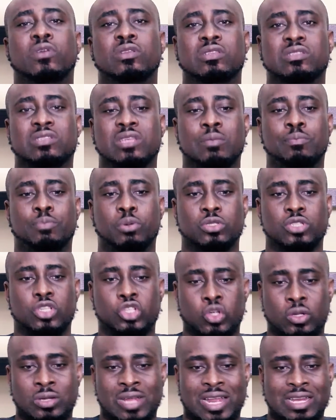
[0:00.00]
the same
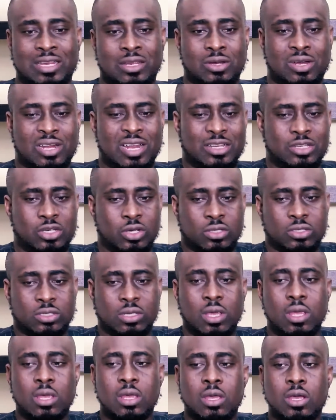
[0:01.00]
position. And in order just,
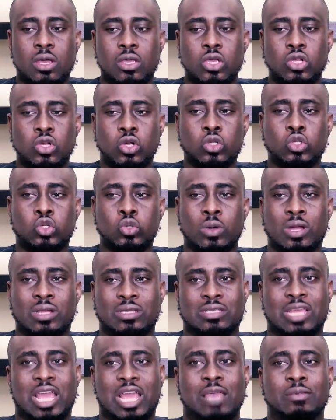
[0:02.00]
you know, to
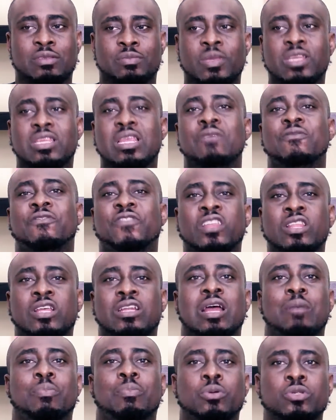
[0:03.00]
at times make them fill
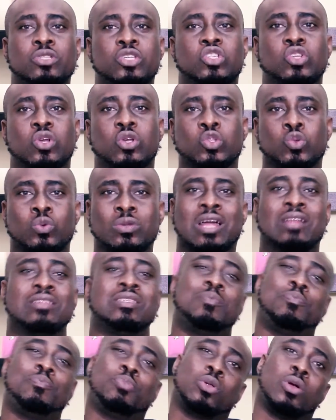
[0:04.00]
other positions, we now
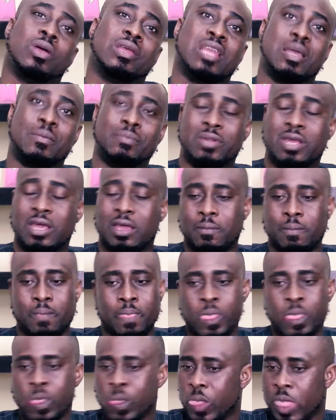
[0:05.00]
deploy them there.
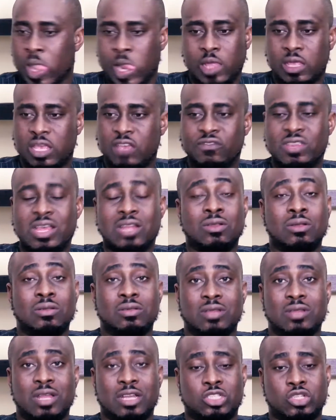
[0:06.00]
If they are not
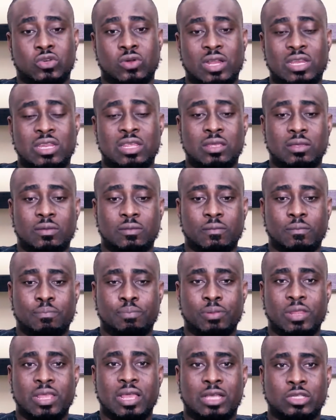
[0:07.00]
naturally
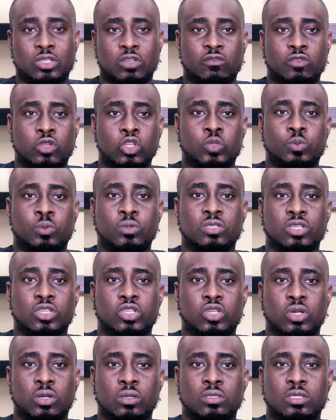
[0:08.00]
players of those
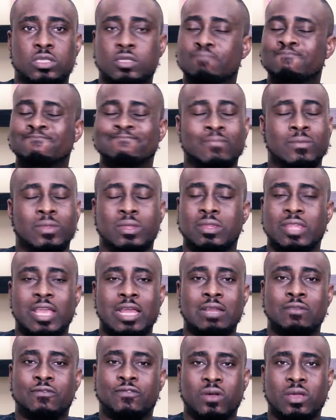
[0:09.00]
positions,
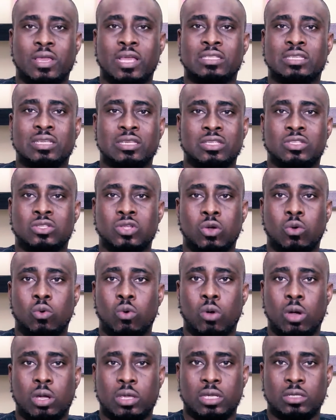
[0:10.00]
then forget it, it's not
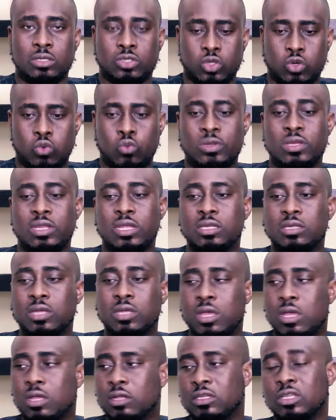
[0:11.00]
working. So we
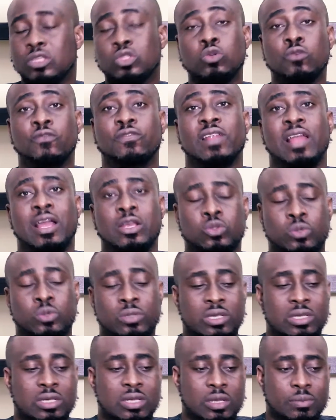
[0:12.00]
need the two flanks, we
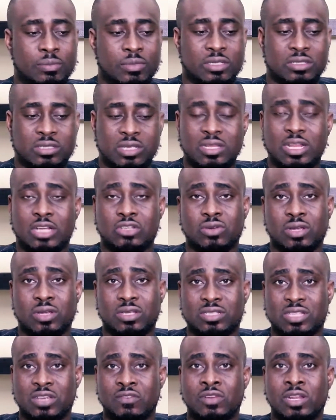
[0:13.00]
need a natural
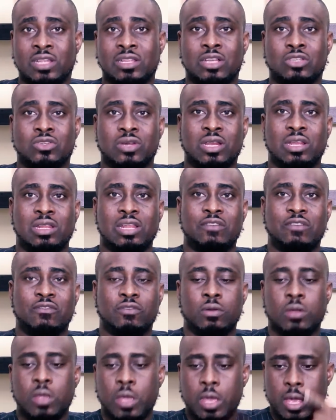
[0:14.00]
7 and a natural
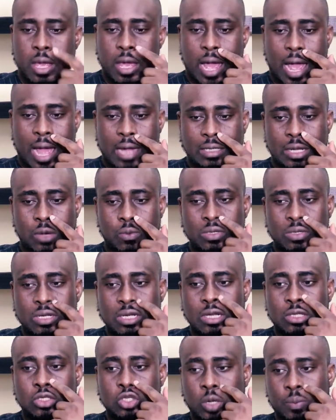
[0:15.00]
11, and we need
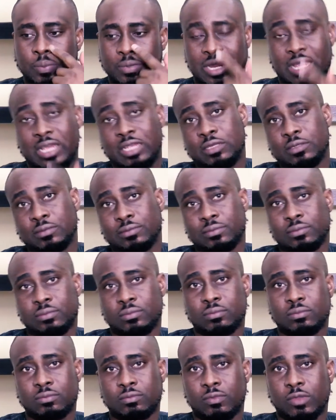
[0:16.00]
a top 9.
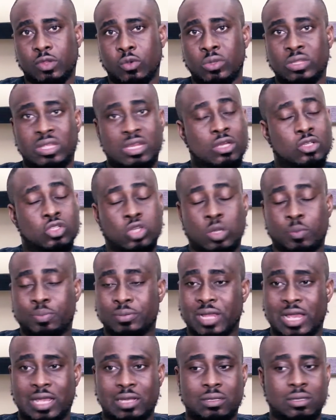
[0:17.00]
We need a top
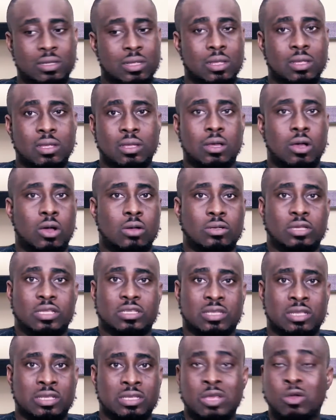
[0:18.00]
9.
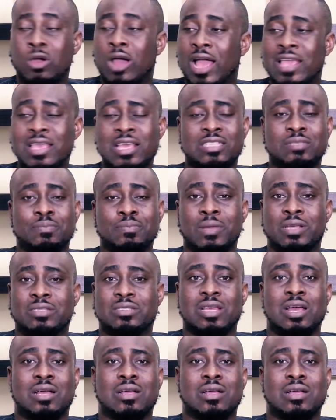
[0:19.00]
Honestly, the highest Martial